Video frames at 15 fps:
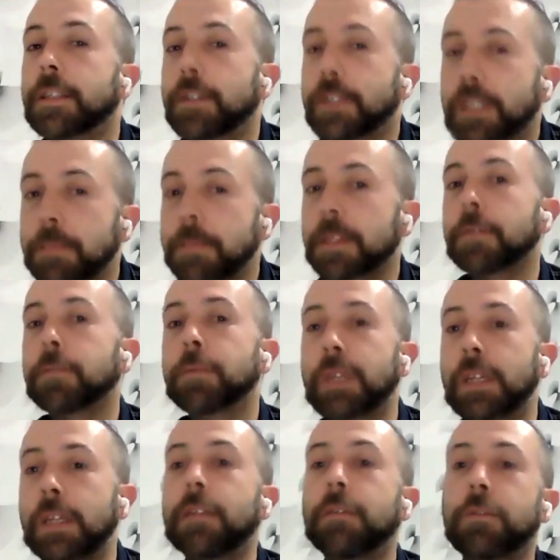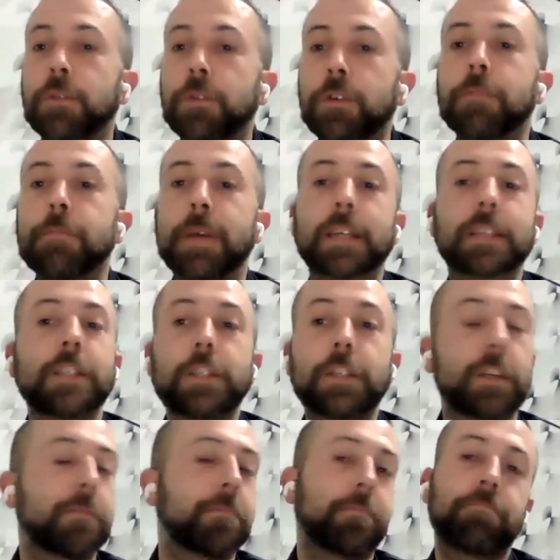So it seems like a really good mix, and you
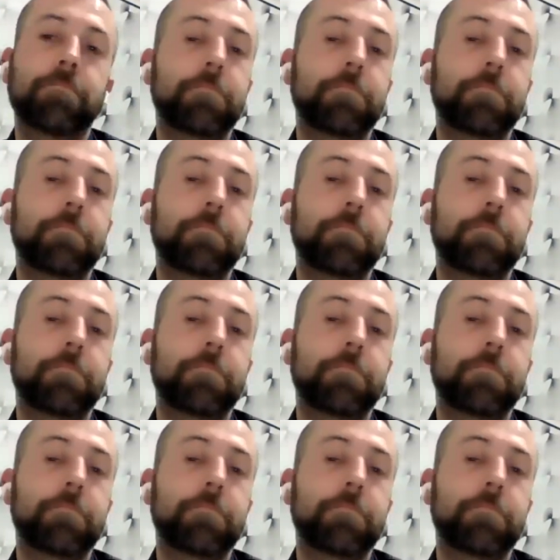could have